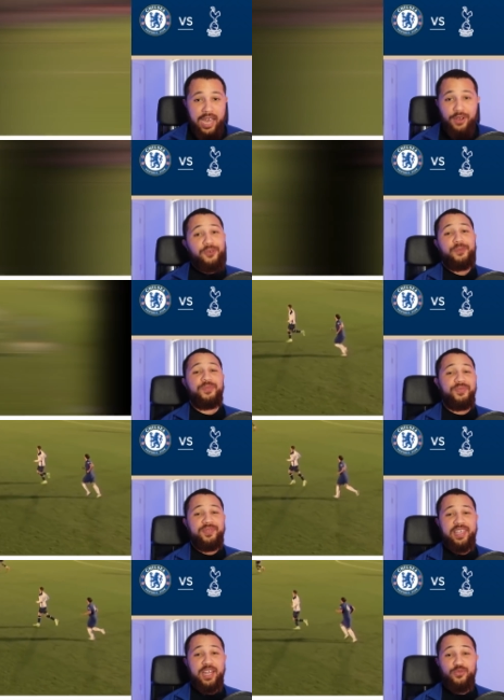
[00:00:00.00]
wow,
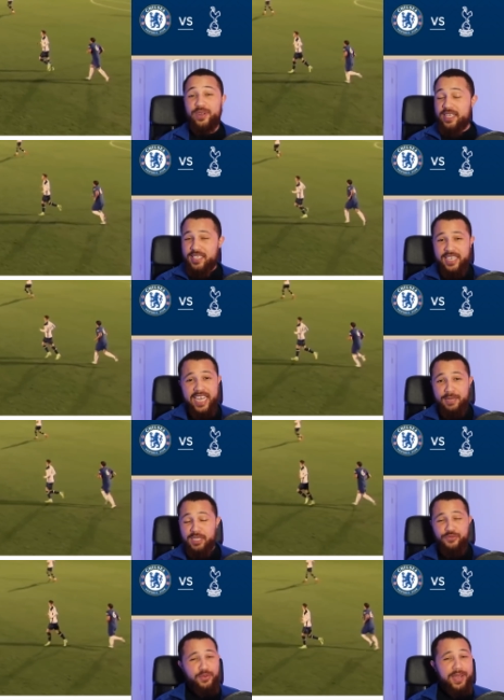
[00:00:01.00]
you know, Reece James,
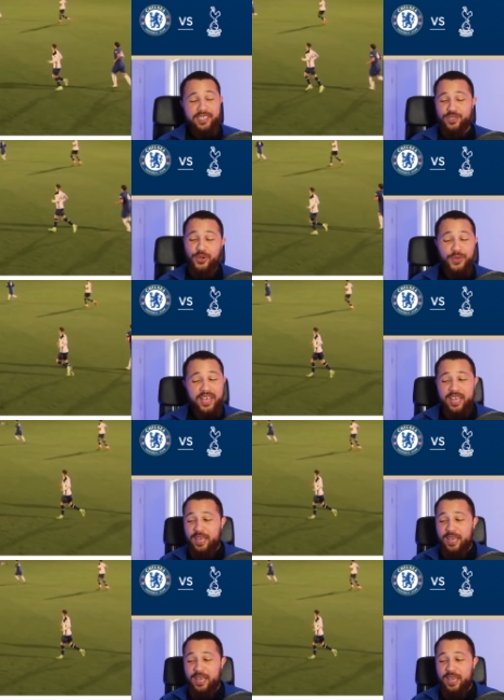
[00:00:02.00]
Livramento,